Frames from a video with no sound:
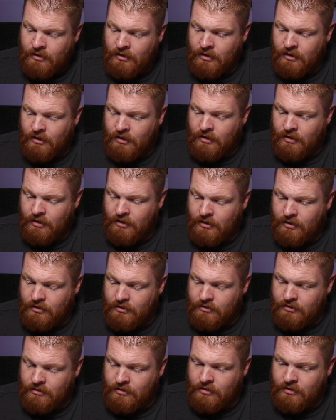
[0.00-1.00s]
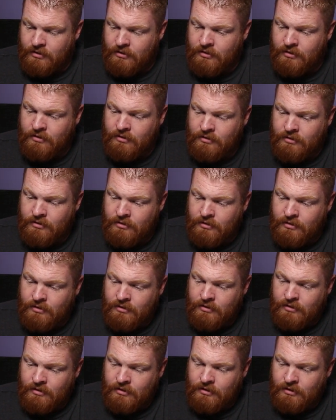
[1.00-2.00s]
And
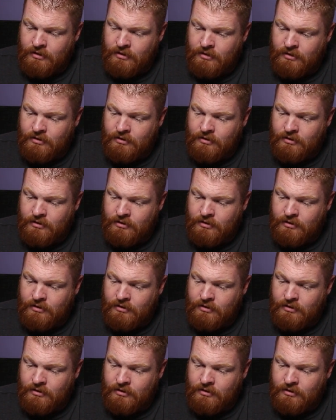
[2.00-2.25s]
it